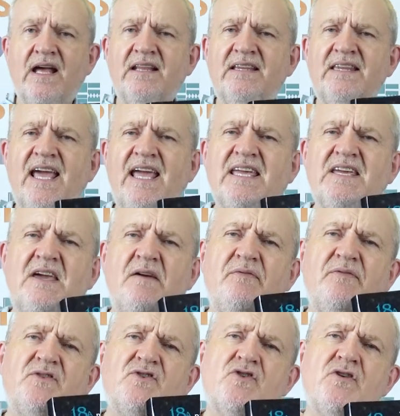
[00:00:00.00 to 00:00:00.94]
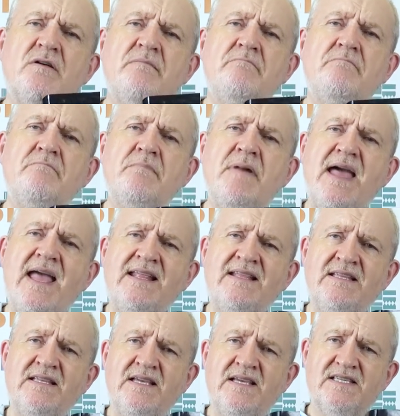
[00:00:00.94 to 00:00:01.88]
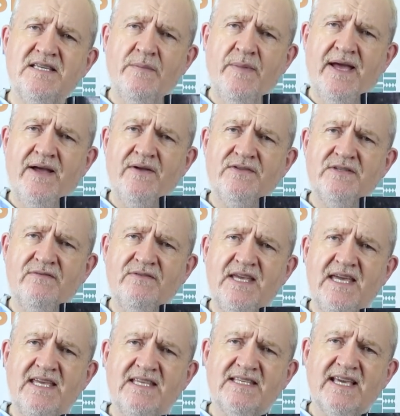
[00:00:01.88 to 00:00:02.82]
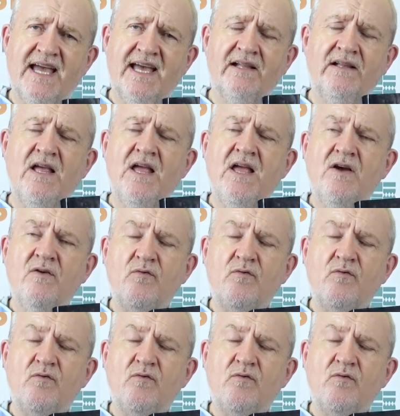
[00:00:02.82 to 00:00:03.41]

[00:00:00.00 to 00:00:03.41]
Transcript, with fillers: They give tremendous amount of detail